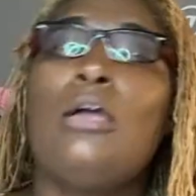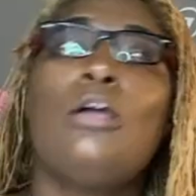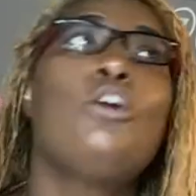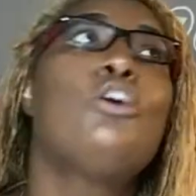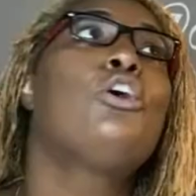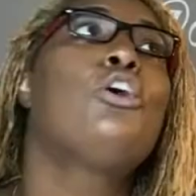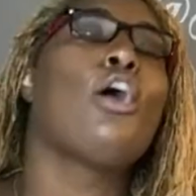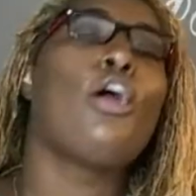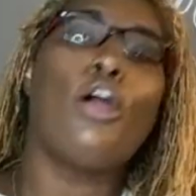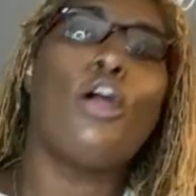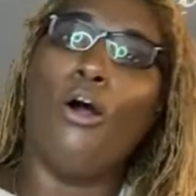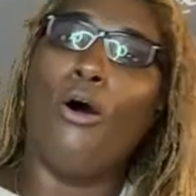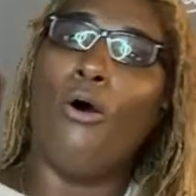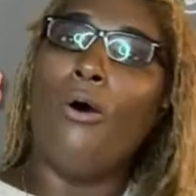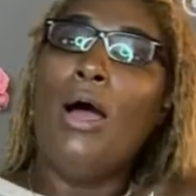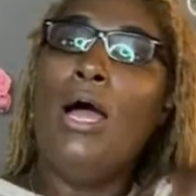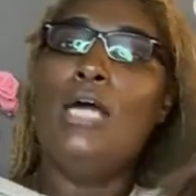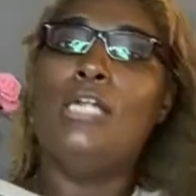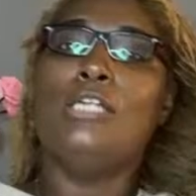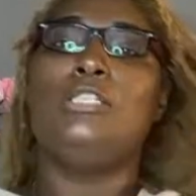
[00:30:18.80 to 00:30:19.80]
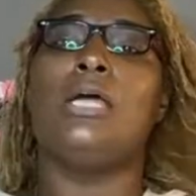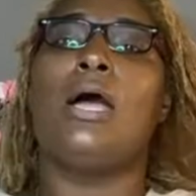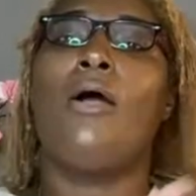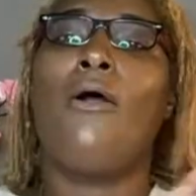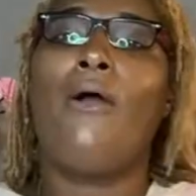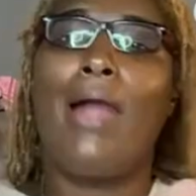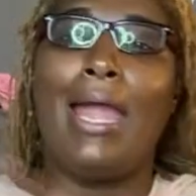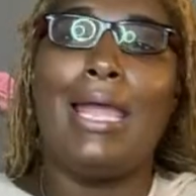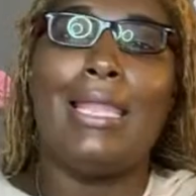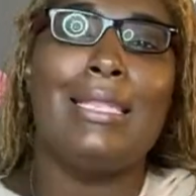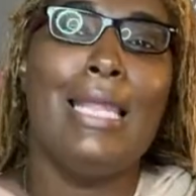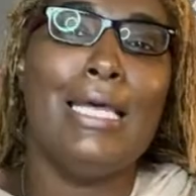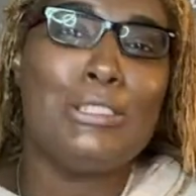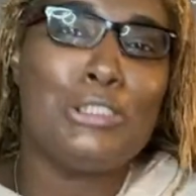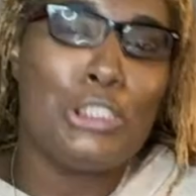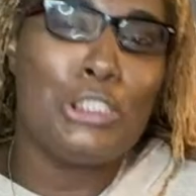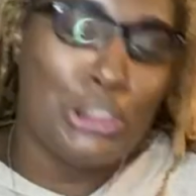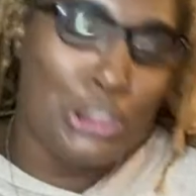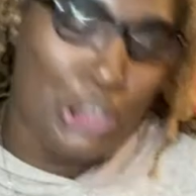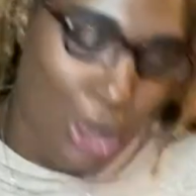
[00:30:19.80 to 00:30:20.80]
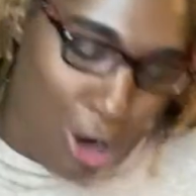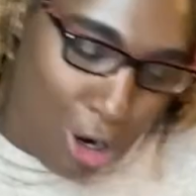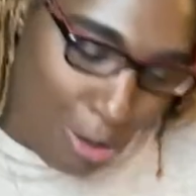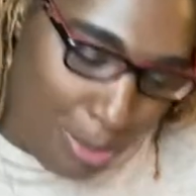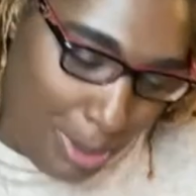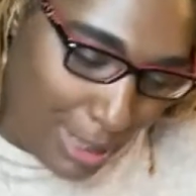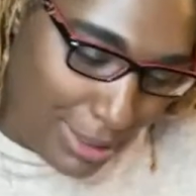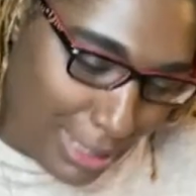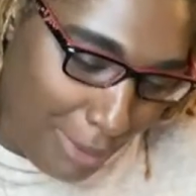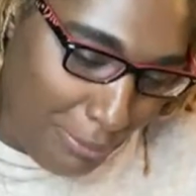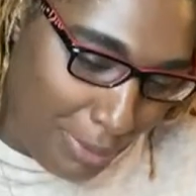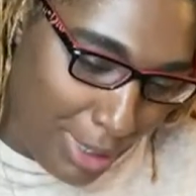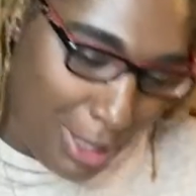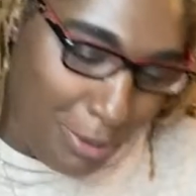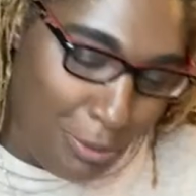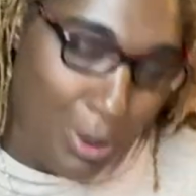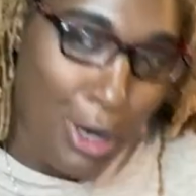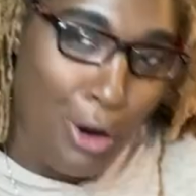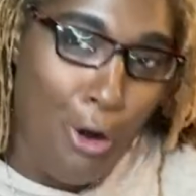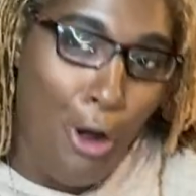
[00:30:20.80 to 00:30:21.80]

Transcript: Girl, all right, let's just talk about that right quick.